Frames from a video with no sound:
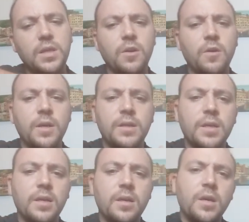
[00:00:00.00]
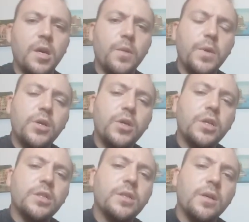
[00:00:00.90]
and we
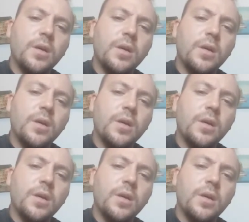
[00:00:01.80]
could